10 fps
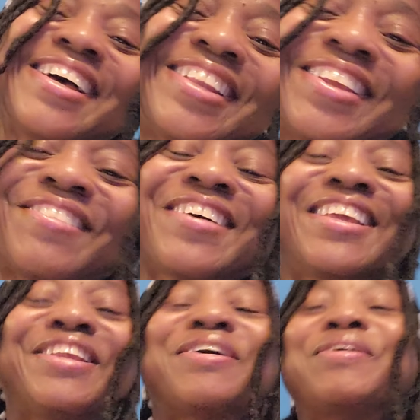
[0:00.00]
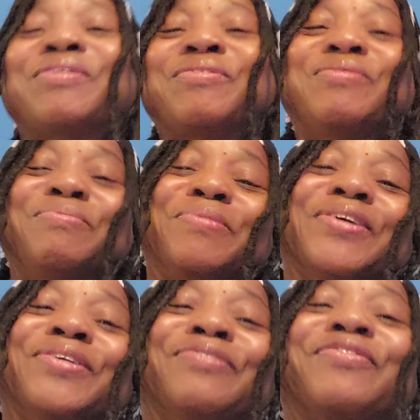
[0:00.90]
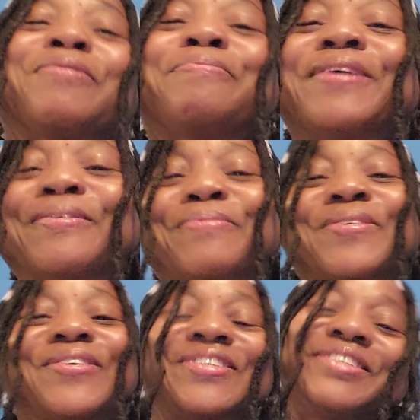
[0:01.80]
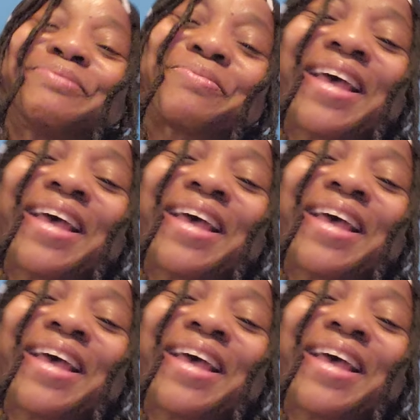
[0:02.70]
Hello, hello, beautiful people.